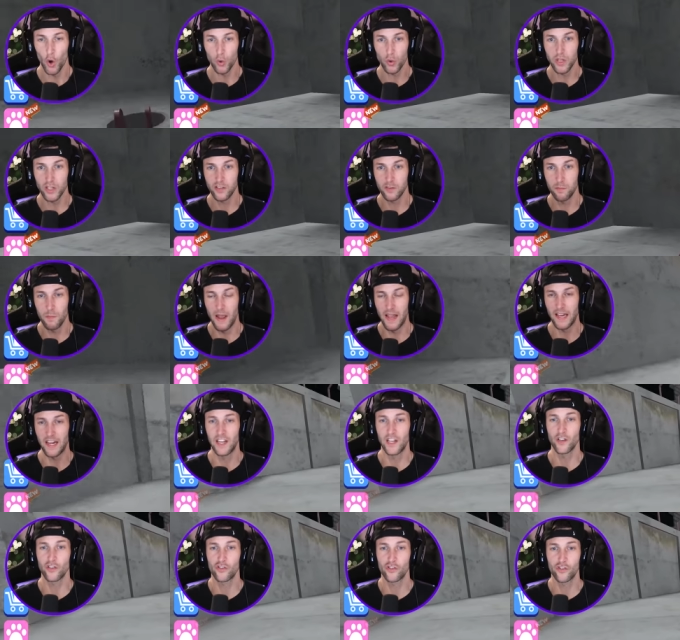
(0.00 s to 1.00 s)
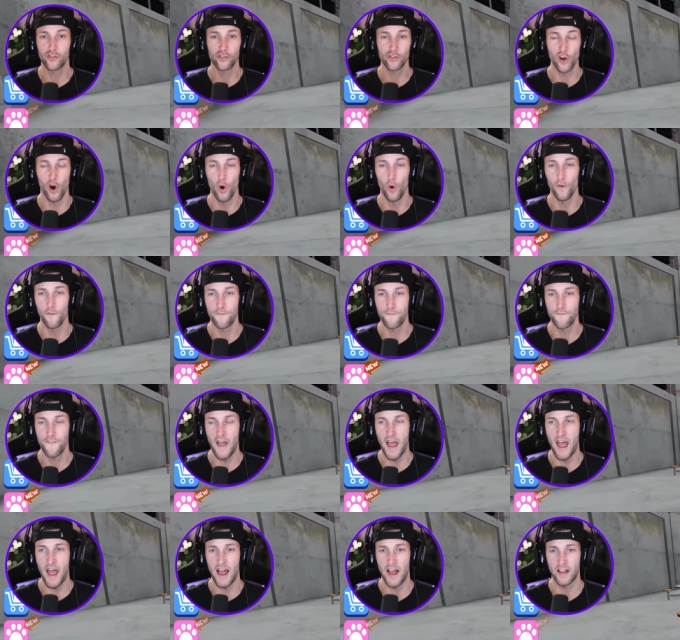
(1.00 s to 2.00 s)
Yo, this man is so
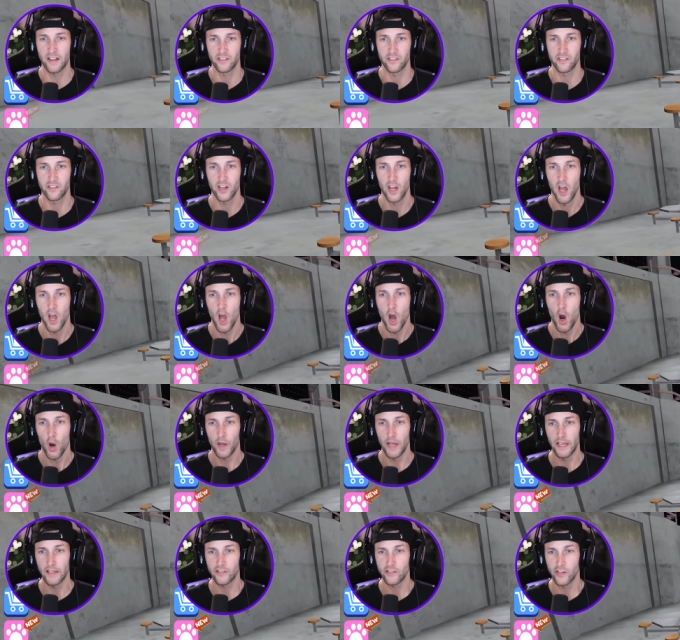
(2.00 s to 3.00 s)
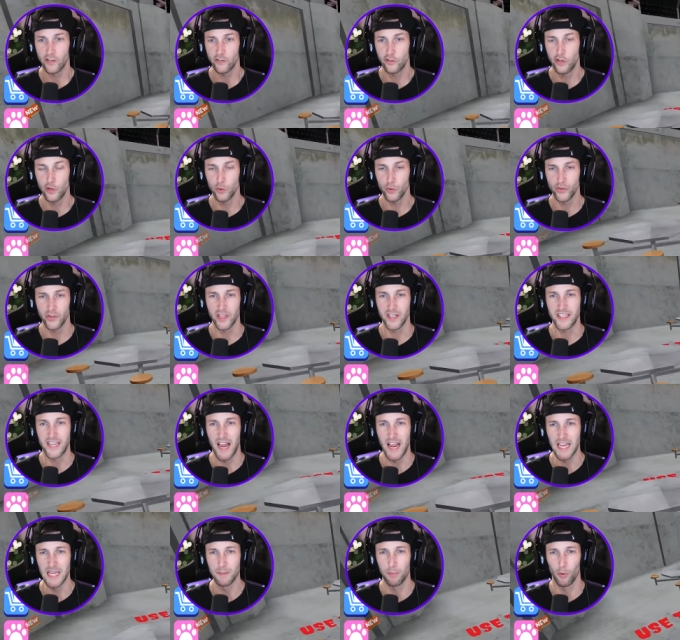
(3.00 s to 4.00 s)
fast. Okay, it says use the
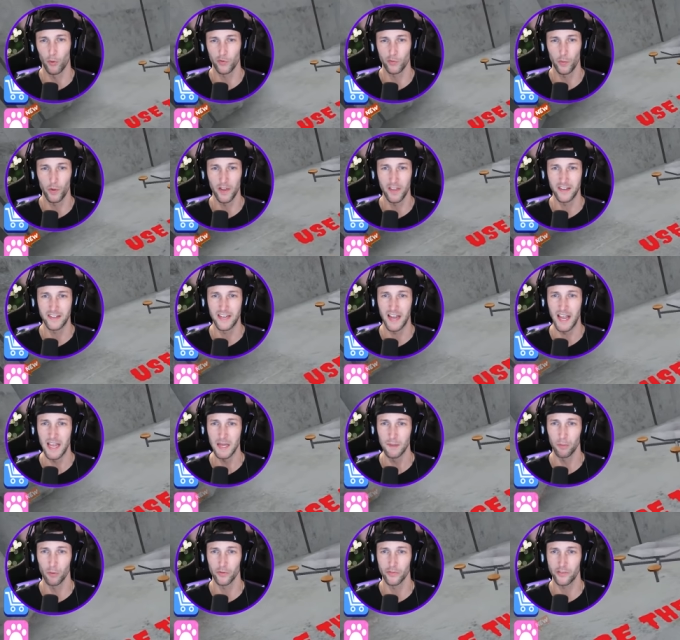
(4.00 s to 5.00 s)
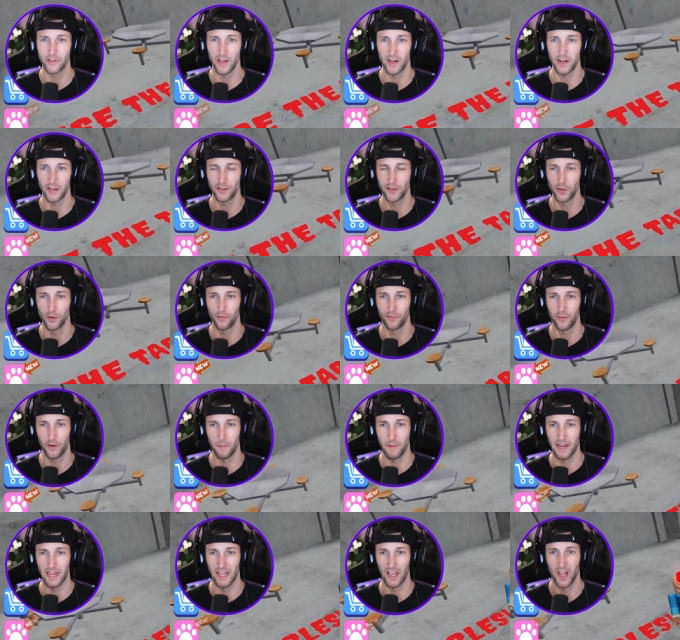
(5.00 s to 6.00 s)
tables. What are the tables gonna do
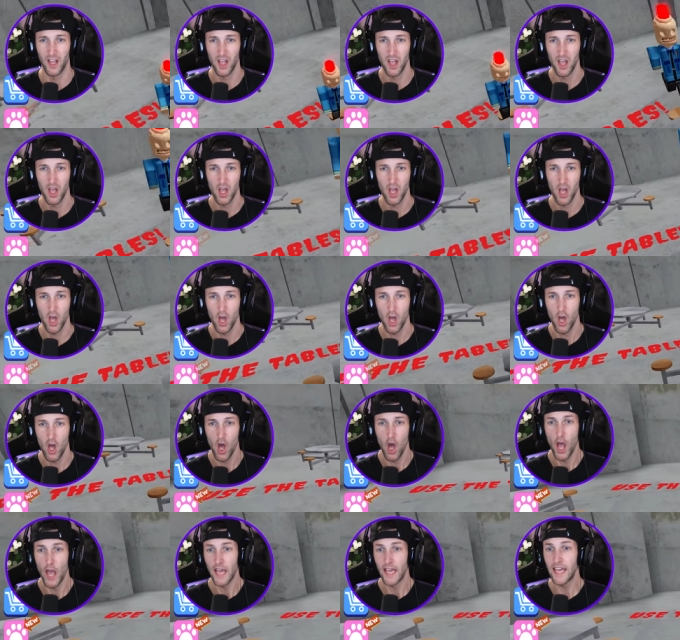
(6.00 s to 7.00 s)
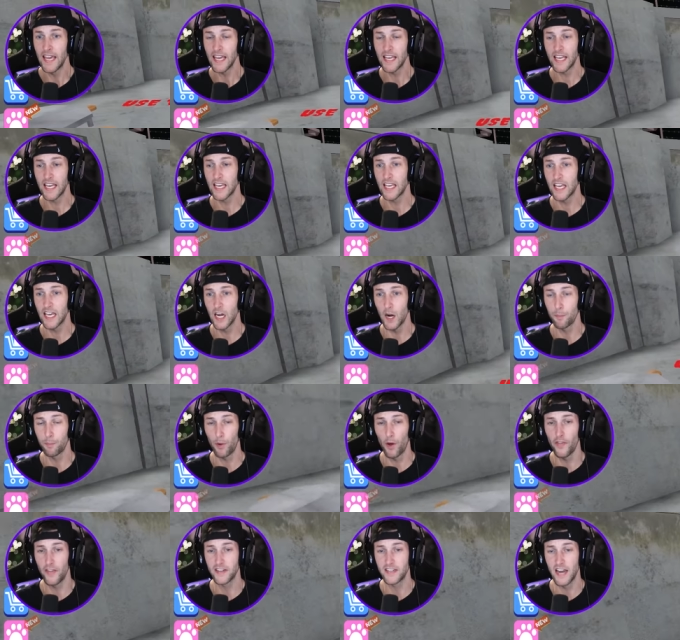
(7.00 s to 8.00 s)
for me? He can get
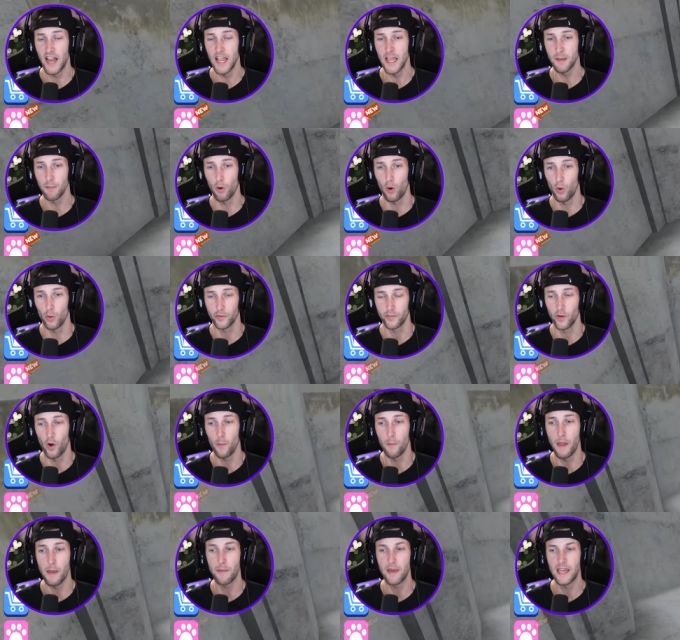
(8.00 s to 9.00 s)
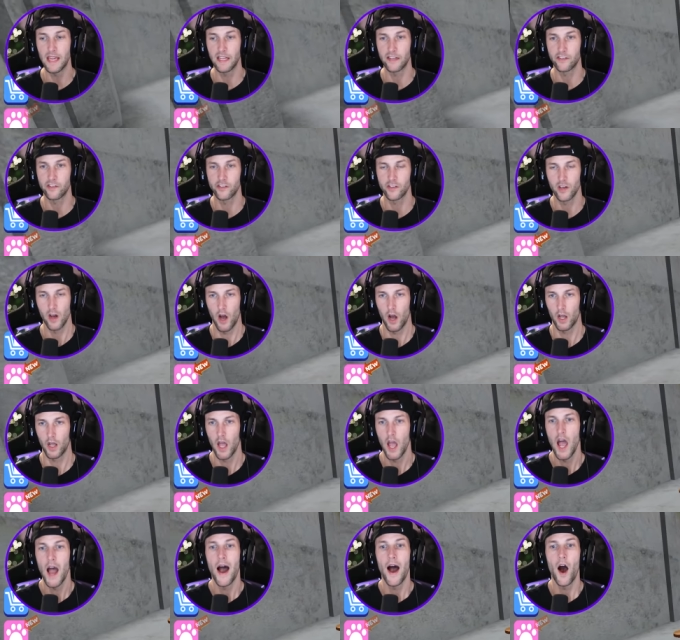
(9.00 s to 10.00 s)
up on the tables. Oh, maybe he gets
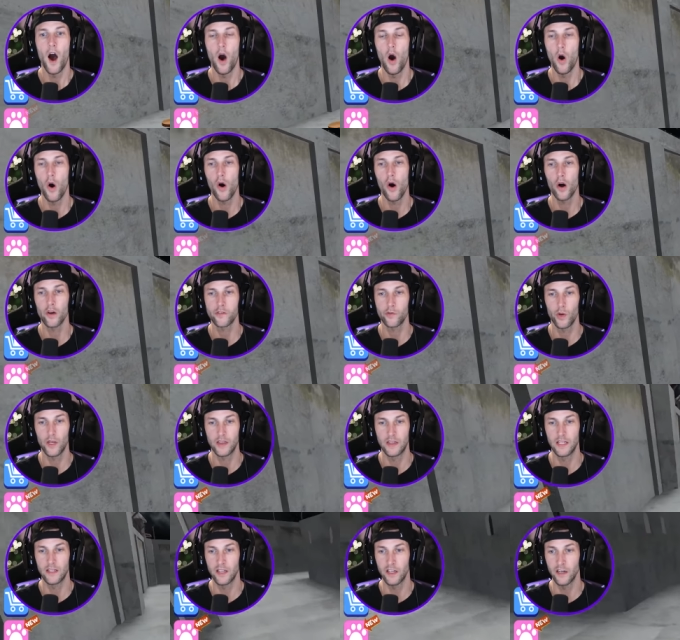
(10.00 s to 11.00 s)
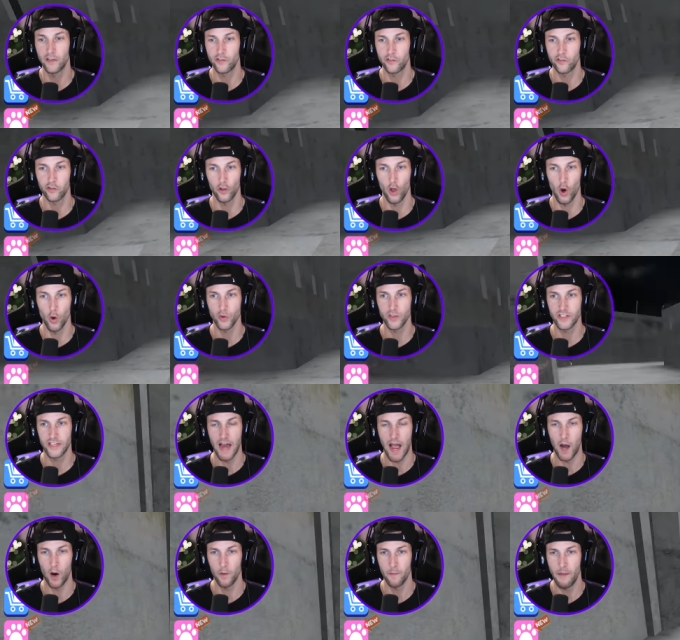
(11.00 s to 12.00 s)
stuck. Oh, so I think that he slows
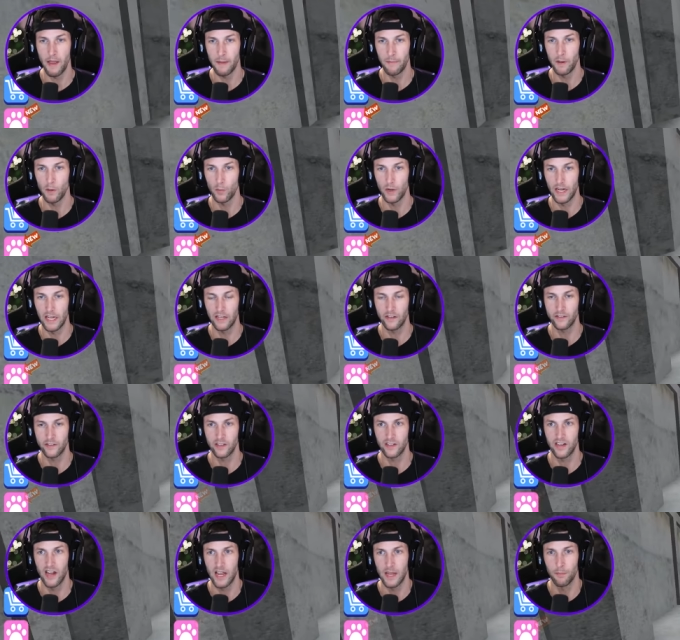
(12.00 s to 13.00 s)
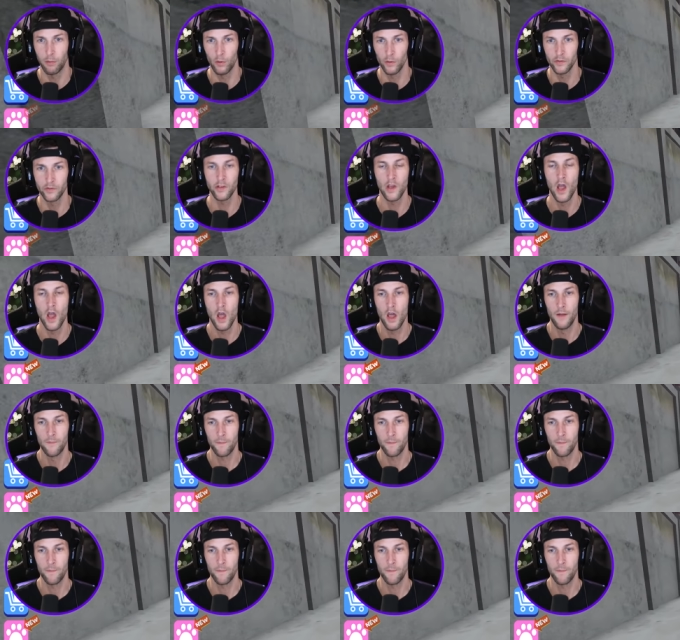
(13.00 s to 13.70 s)
down maybe when he hits the tables.